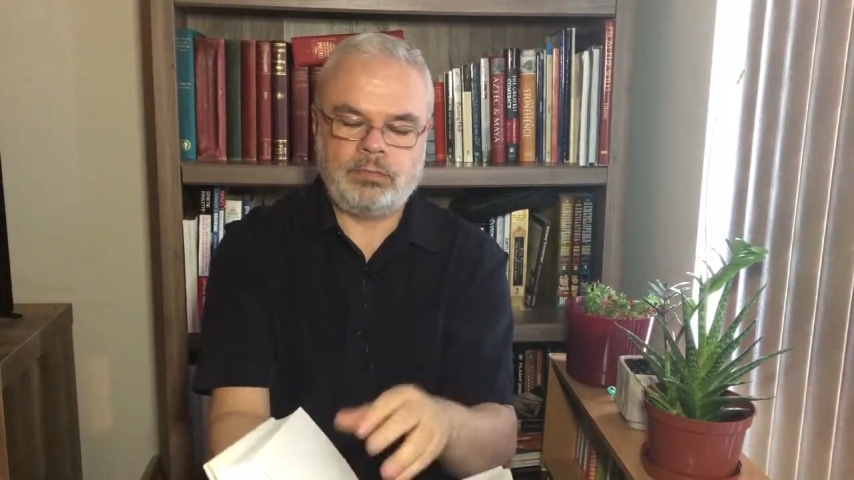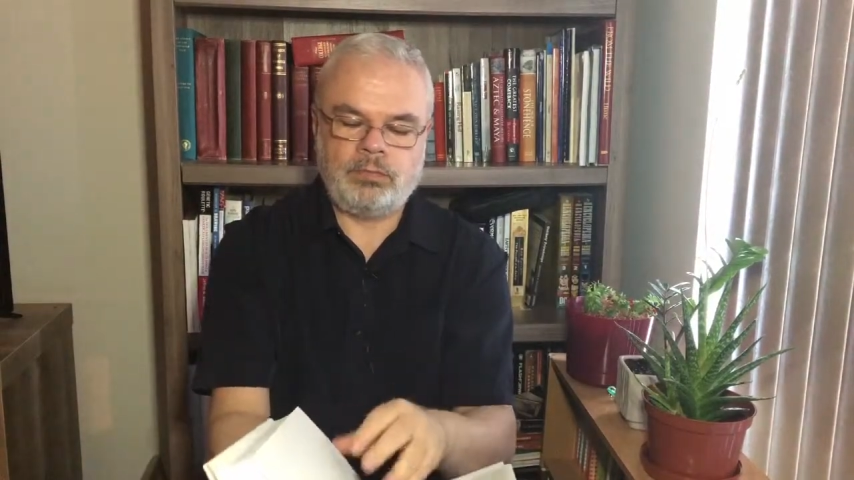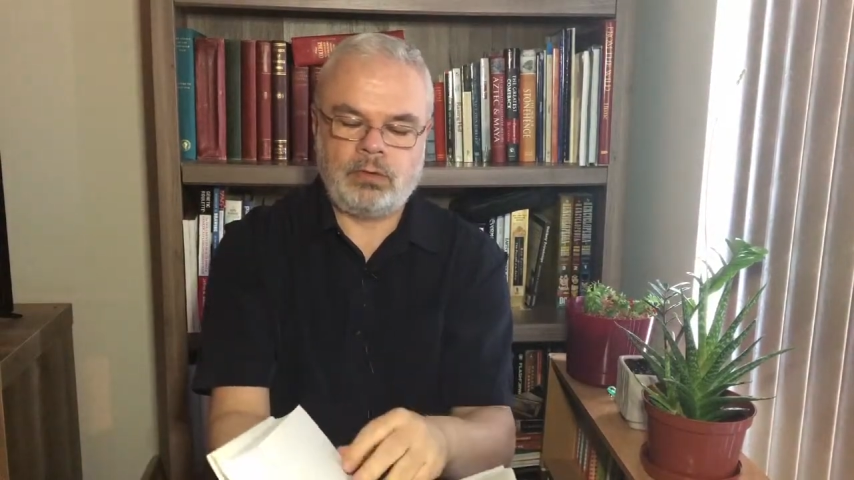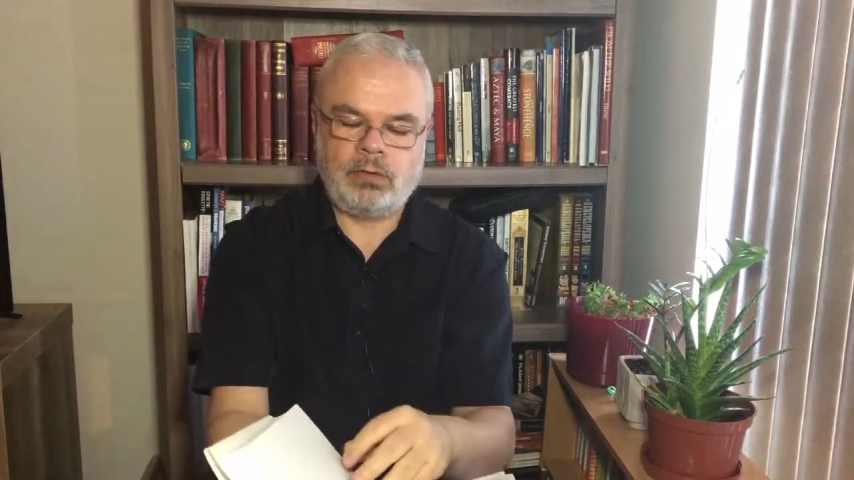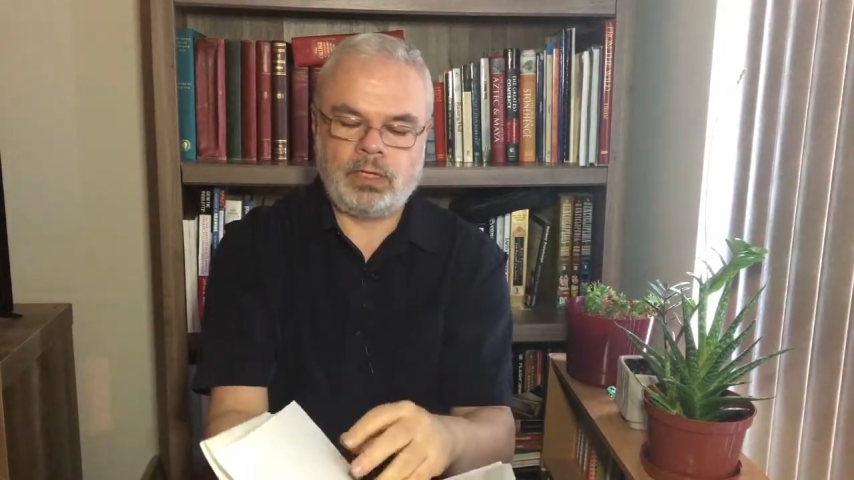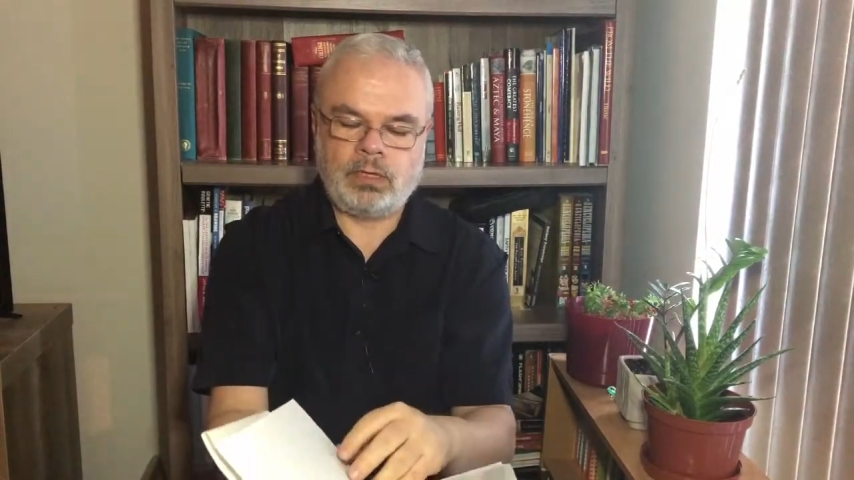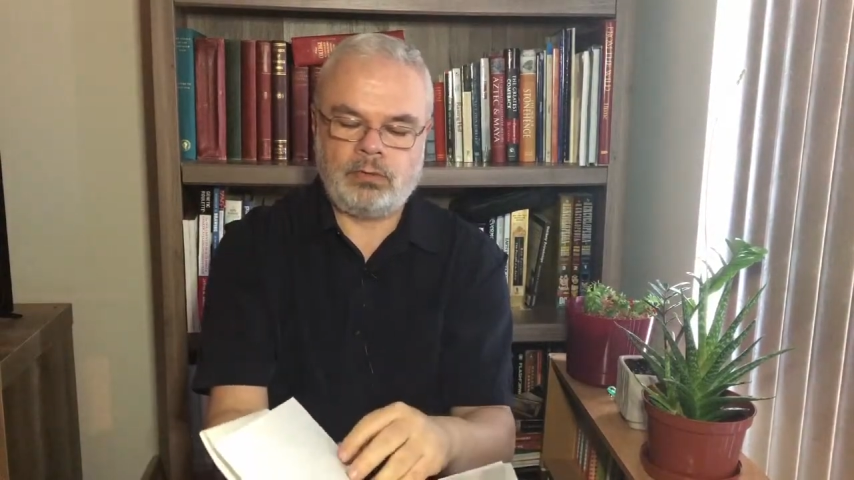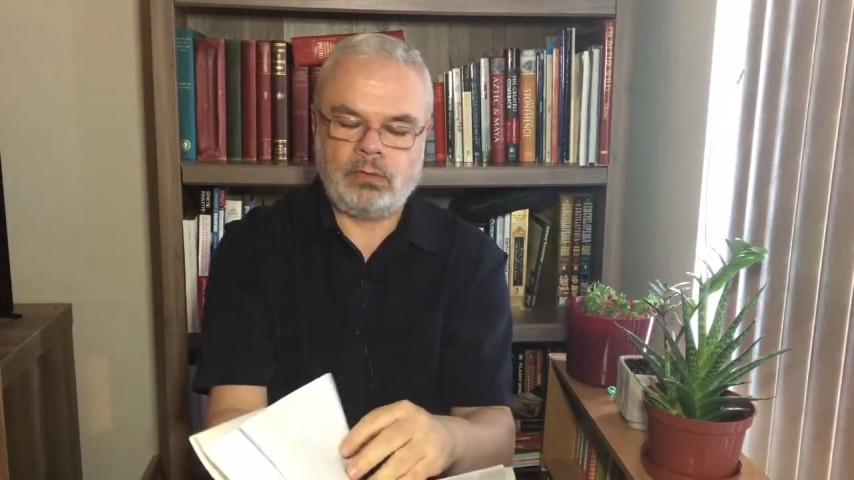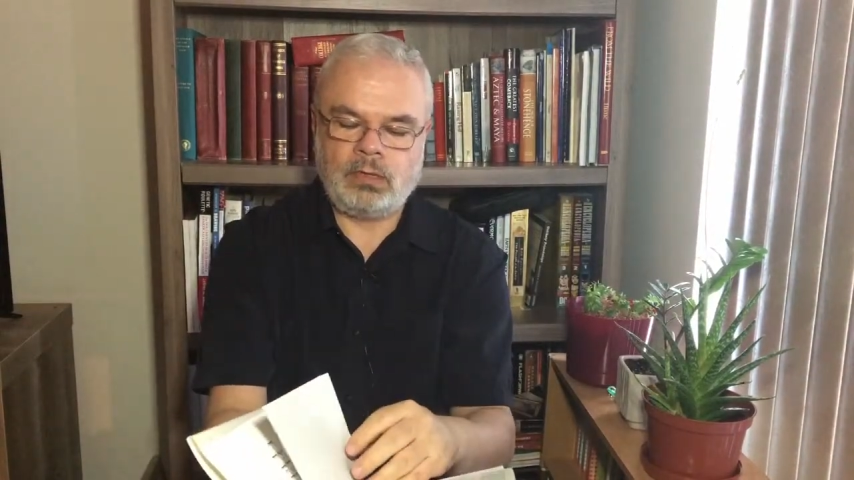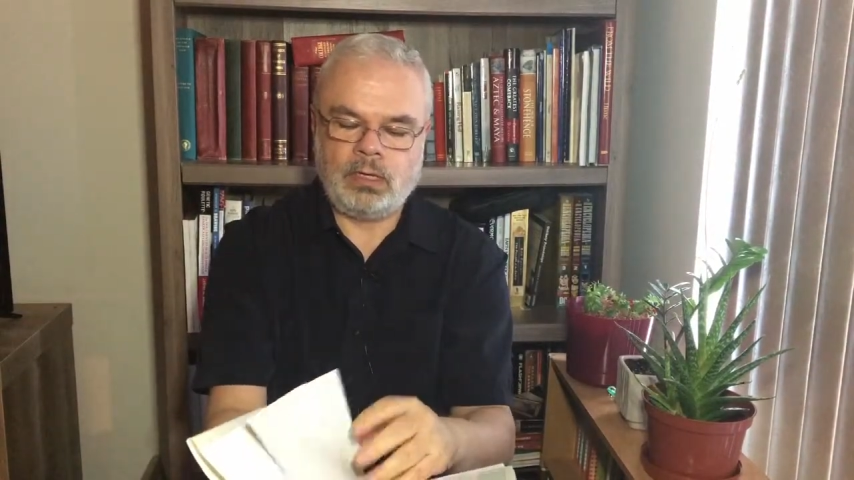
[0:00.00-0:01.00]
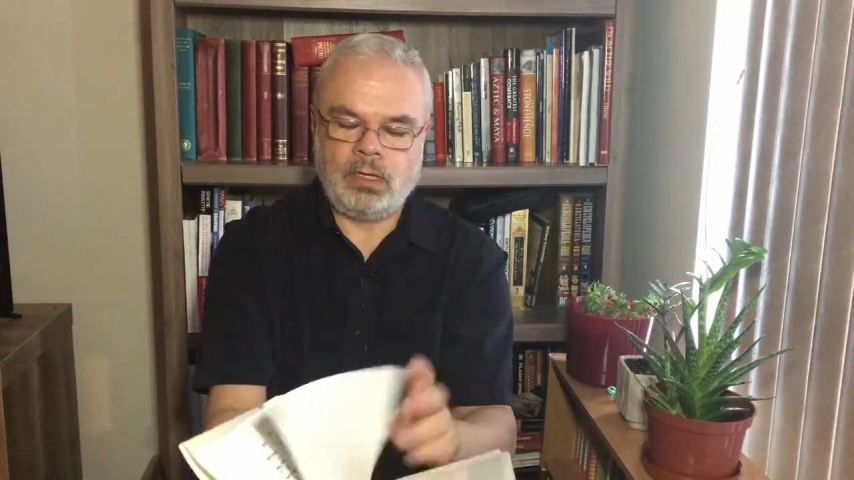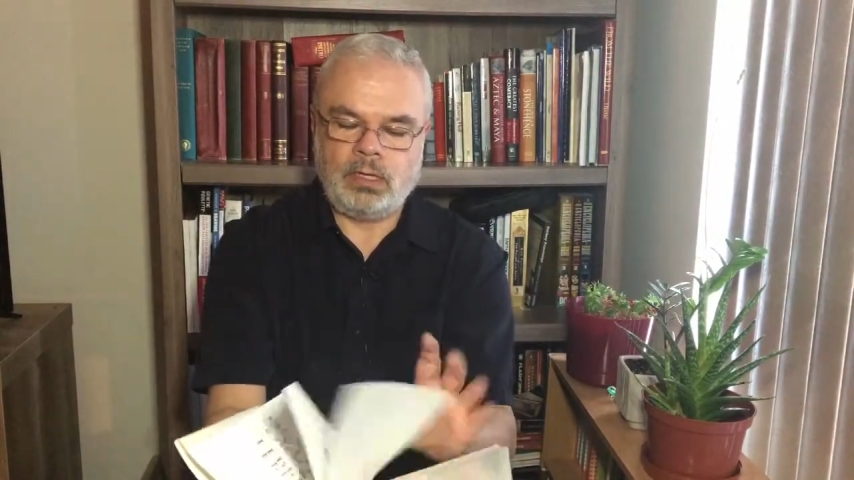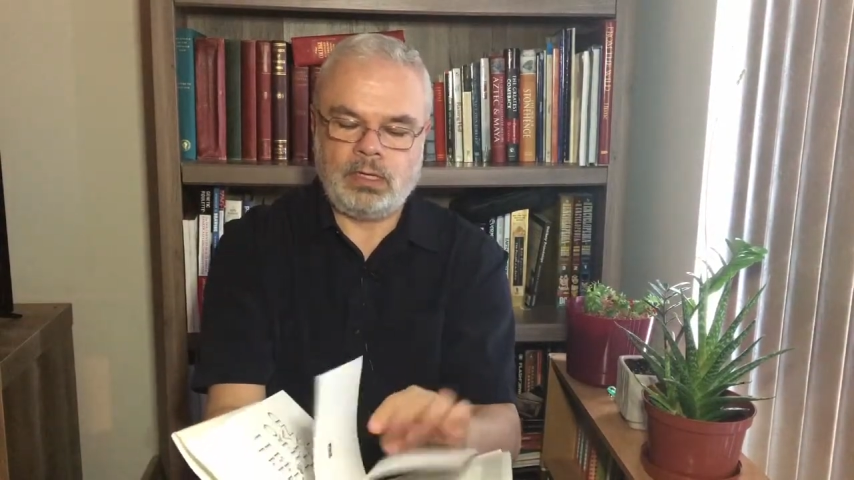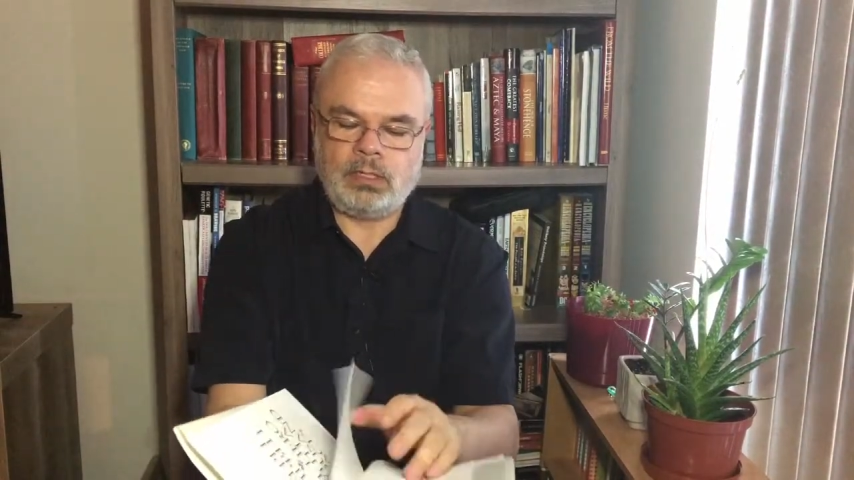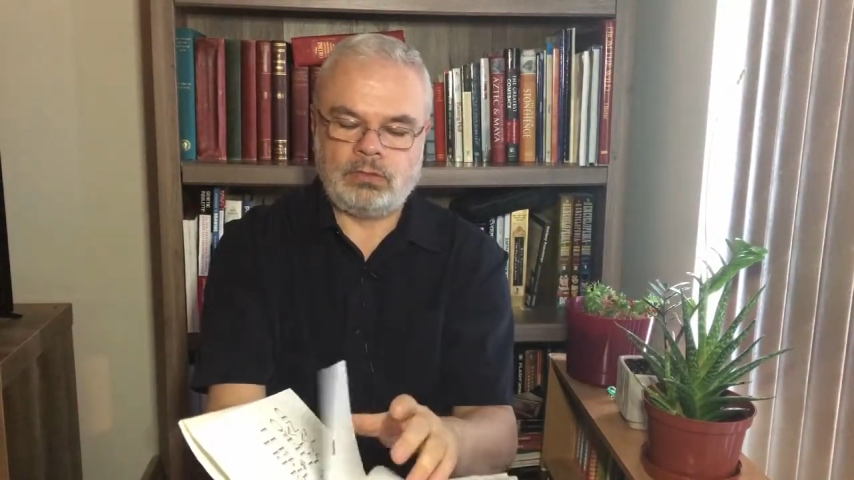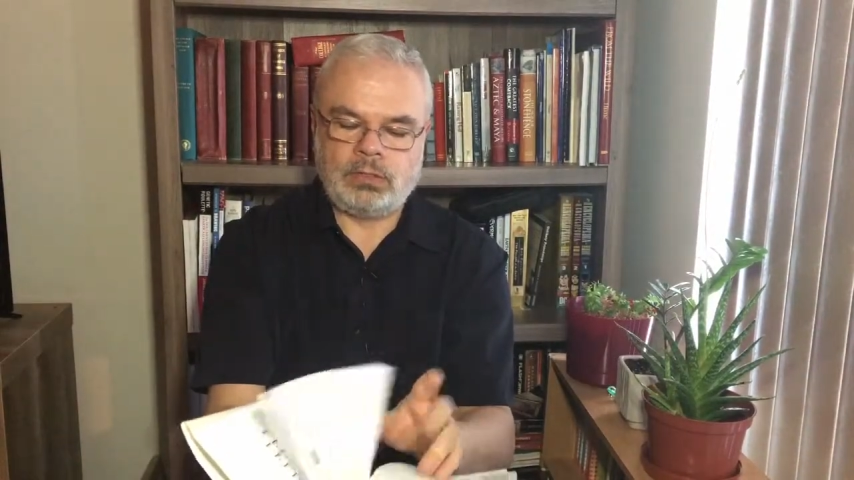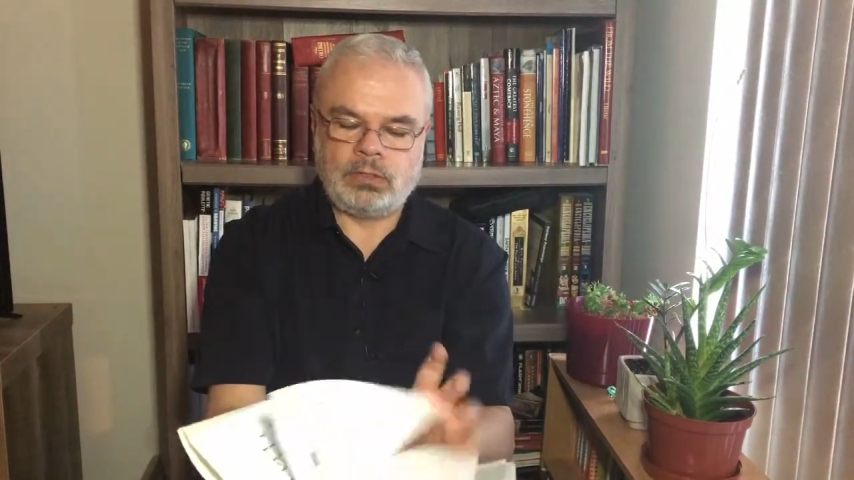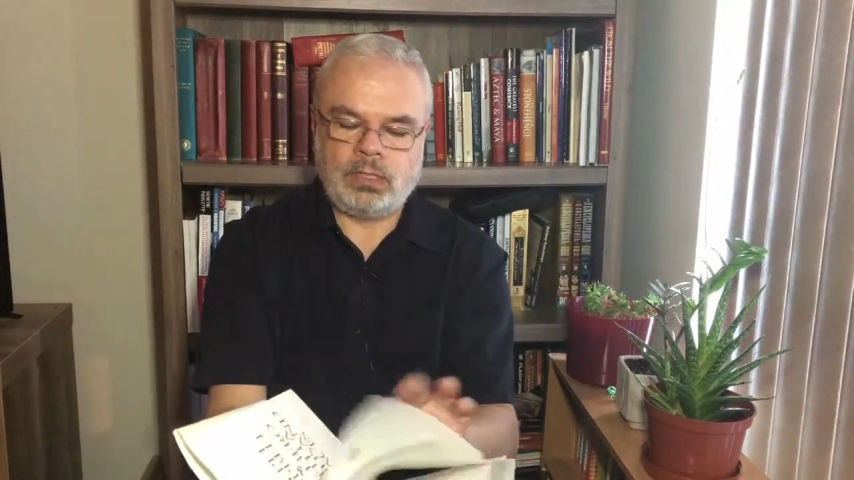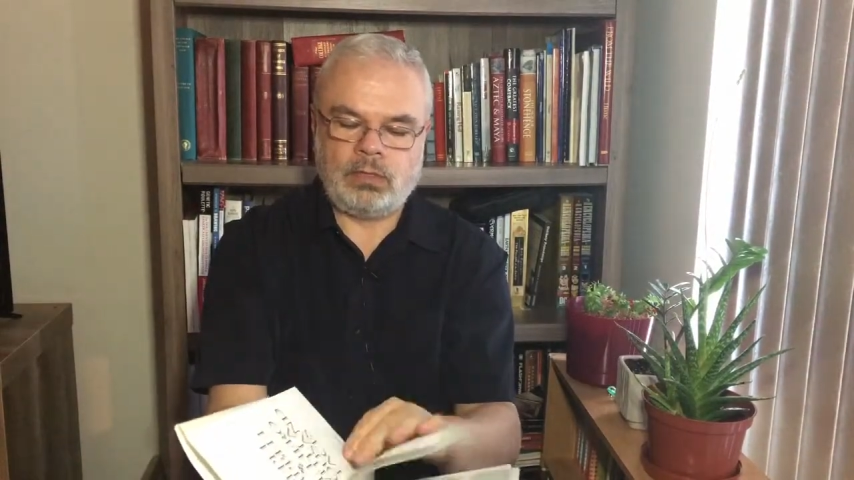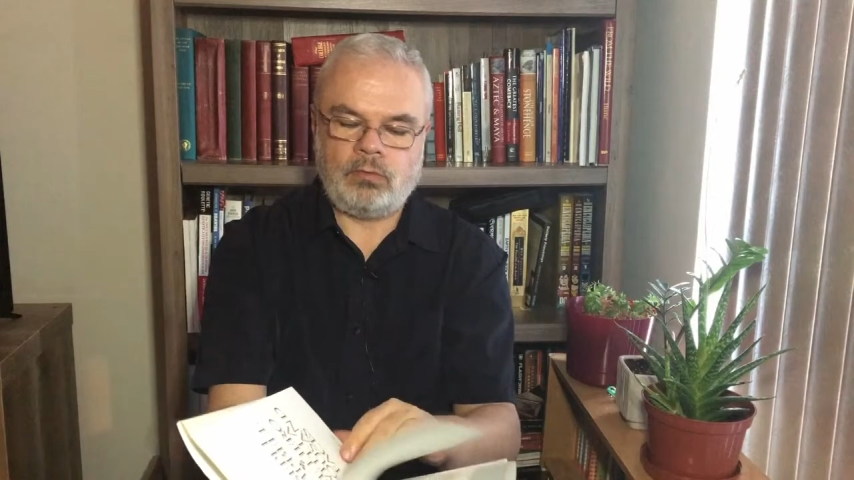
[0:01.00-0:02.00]
If you're
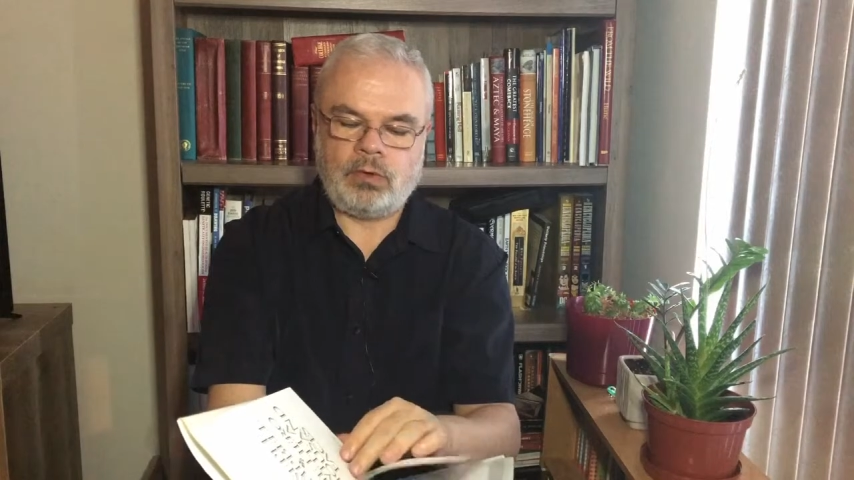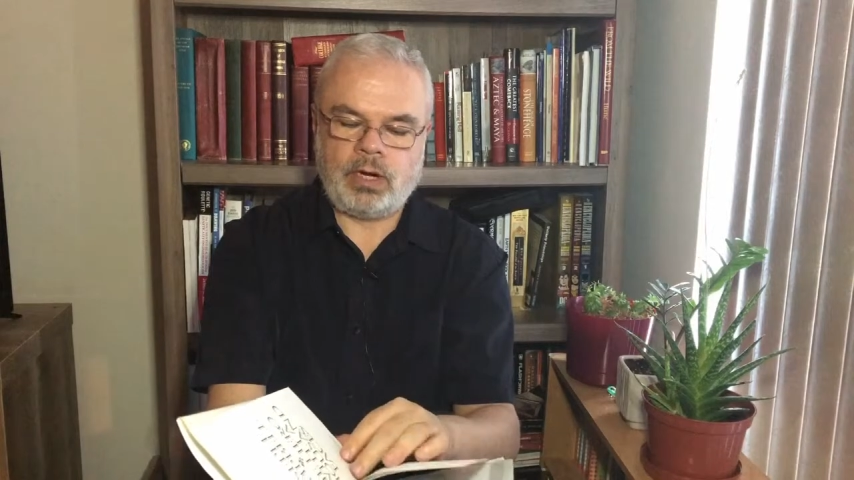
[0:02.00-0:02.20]
interested in